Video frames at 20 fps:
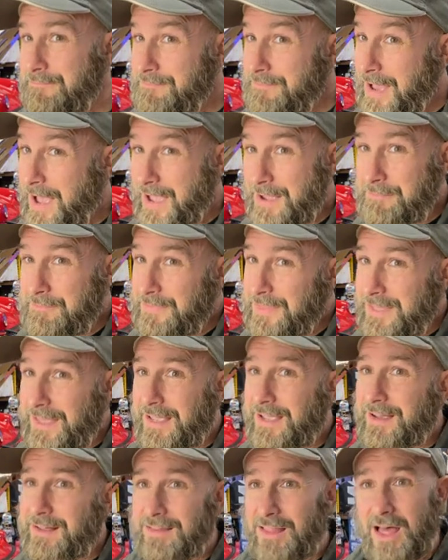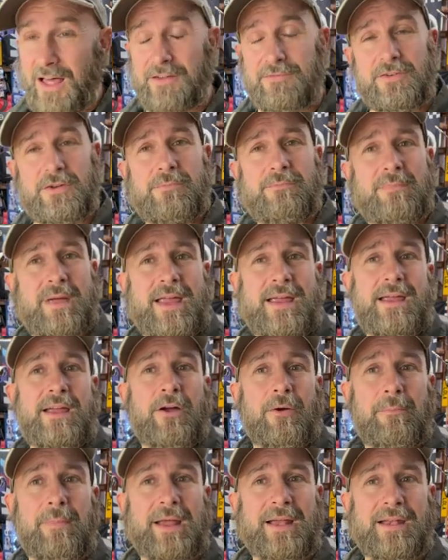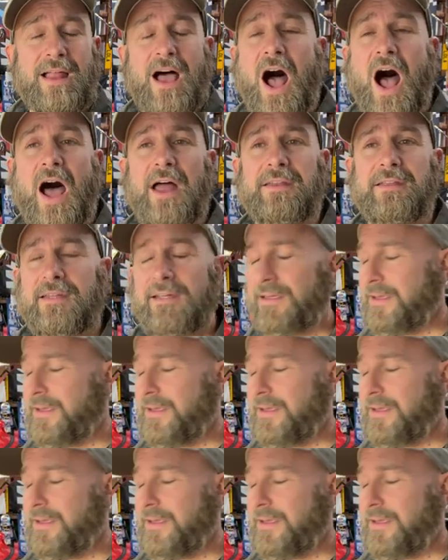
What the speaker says: I'm thinking a lot of you may or may not